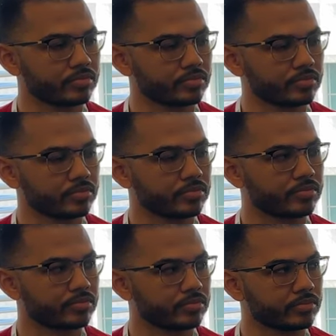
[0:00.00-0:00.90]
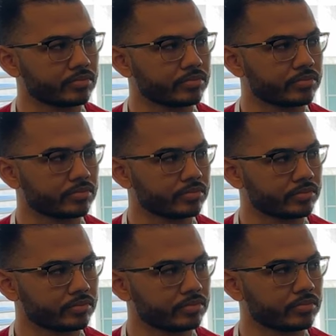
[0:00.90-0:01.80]

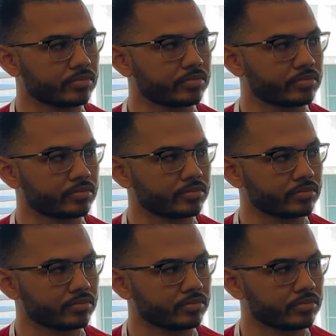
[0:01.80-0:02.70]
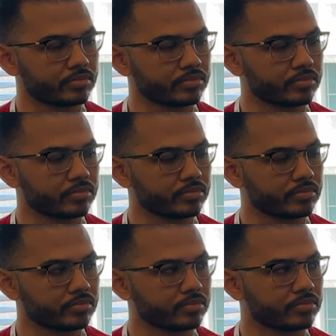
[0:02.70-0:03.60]

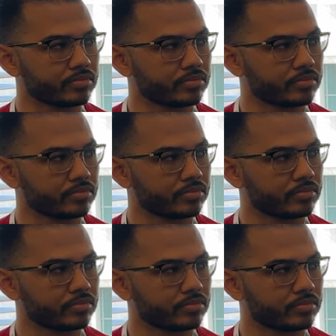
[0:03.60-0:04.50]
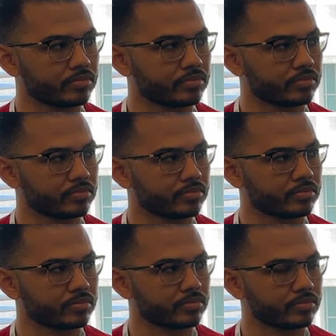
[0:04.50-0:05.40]

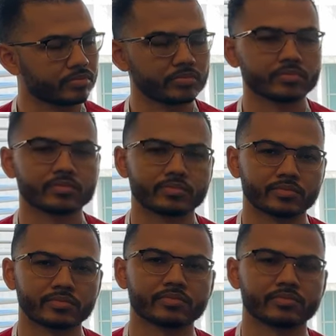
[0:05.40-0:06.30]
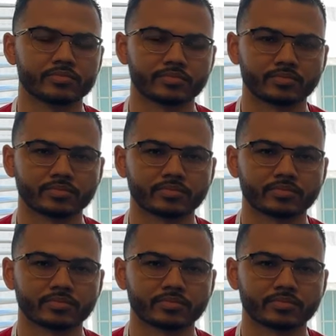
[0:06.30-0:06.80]
The person shown says nothing.